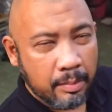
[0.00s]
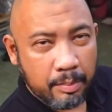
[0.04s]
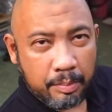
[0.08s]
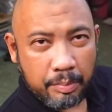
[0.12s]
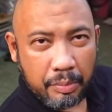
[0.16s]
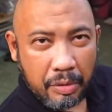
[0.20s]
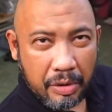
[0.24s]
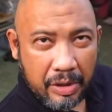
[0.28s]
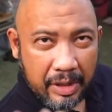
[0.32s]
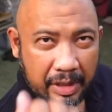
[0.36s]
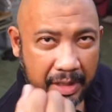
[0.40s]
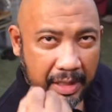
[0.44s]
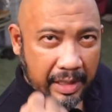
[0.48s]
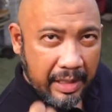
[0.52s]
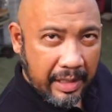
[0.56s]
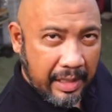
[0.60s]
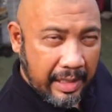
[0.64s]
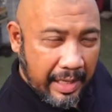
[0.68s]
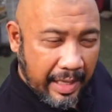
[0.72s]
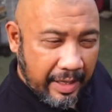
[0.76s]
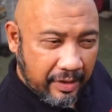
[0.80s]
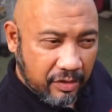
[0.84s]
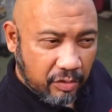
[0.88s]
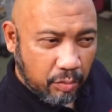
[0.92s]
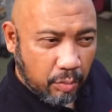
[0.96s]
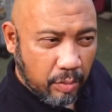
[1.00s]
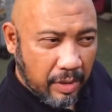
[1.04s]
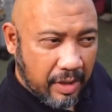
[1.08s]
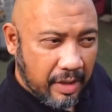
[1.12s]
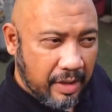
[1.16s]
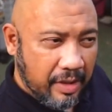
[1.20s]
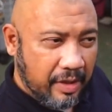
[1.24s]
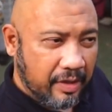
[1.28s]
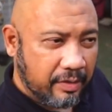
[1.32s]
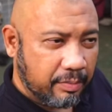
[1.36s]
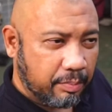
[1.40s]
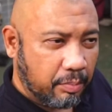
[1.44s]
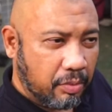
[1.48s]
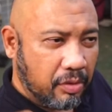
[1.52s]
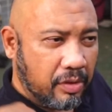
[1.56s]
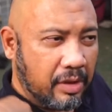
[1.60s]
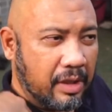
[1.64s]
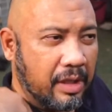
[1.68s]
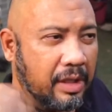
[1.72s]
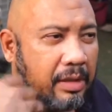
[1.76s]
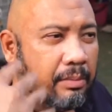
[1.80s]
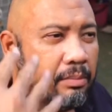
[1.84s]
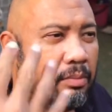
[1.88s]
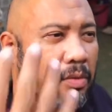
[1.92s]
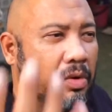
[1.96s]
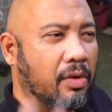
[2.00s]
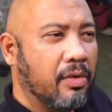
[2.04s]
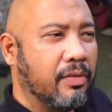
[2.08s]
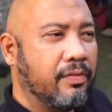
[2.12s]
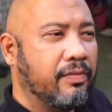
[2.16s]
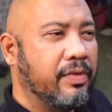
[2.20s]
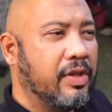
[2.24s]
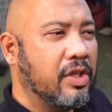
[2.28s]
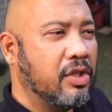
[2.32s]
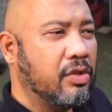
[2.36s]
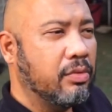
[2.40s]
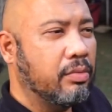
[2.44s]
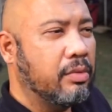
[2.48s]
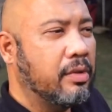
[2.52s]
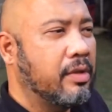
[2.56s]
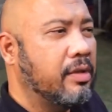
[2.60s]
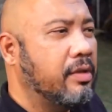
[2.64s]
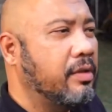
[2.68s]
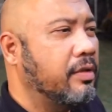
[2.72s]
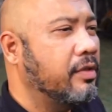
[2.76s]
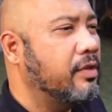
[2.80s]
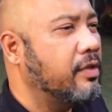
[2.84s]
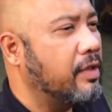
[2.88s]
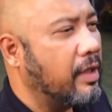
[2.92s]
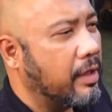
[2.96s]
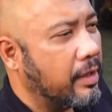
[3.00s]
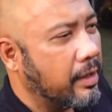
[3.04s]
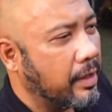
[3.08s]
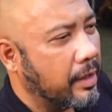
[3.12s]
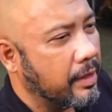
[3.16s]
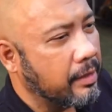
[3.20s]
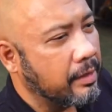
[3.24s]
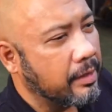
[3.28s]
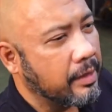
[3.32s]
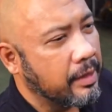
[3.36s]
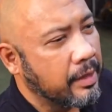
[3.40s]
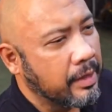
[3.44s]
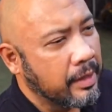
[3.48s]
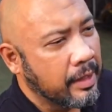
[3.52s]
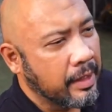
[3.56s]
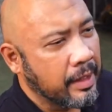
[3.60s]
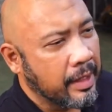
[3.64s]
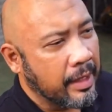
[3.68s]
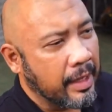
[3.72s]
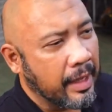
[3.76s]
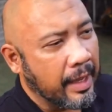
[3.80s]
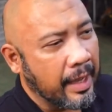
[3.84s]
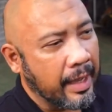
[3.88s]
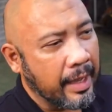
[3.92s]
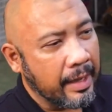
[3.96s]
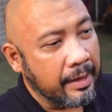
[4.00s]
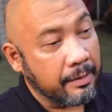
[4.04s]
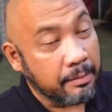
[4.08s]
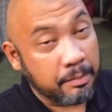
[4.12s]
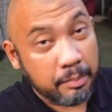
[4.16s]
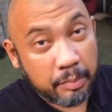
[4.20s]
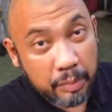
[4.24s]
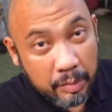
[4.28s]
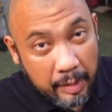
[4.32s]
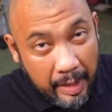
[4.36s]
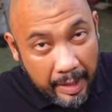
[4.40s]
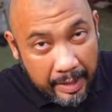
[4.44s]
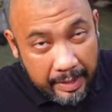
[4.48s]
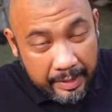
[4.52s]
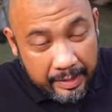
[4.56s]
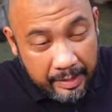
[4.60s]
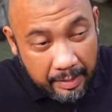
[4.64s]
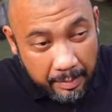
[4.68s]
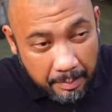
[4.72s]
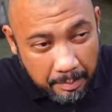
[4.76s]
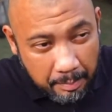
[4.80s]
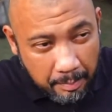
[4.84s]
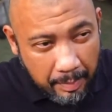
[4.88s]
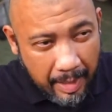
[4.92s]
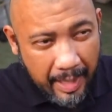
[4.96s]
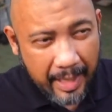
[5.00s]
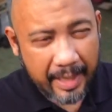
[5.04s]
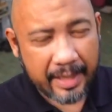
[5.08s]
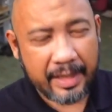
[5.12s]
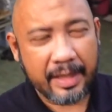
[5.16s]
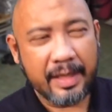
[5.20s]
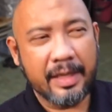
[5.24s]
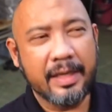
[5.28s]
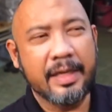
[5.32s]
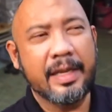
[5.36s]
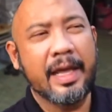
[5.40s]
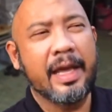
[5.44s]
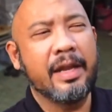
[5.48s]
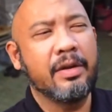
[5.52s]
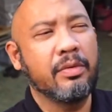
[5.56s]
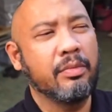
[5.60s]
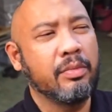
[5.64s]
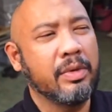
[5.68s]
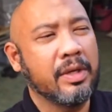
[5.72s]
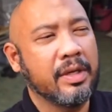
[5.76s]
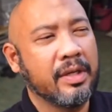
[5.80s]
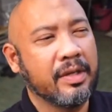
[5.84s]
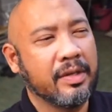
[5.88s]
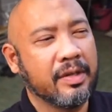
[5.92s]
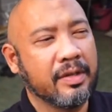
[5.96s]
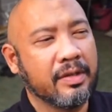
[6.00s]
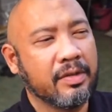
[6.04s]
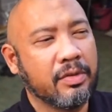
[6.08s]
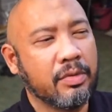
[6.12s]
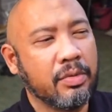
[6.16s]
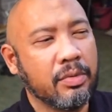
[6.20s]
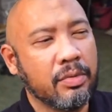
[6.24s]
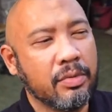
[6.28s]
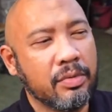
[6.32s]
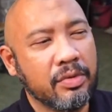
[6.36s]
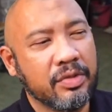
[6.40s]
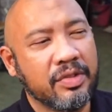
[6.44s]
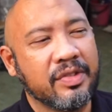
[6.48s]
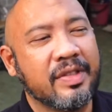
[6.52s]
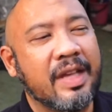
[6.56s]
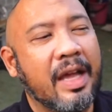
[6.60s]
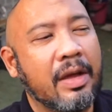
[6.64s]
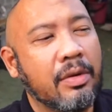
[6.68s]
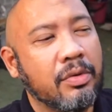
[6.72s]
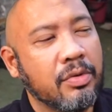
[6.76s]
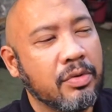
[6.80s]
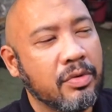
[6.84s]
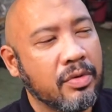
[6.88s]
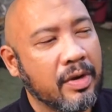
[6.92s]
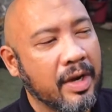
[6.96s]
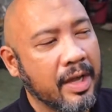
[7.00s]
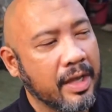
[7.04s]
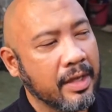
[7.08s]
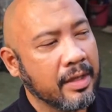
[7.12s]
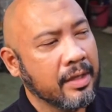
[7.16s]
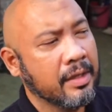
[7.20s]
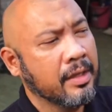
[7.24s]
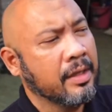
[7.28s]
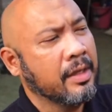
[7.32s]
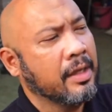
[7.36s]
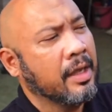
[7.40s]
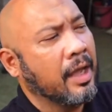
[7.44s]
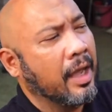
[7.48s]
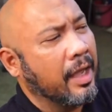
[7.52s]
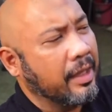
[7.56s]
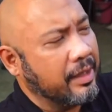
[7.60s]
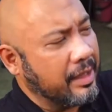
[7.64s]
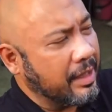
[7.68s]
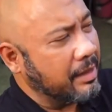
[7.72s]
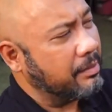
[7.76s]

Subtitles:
putting in less words, putting in more visuals, and combining that with a cool soundtrack, I think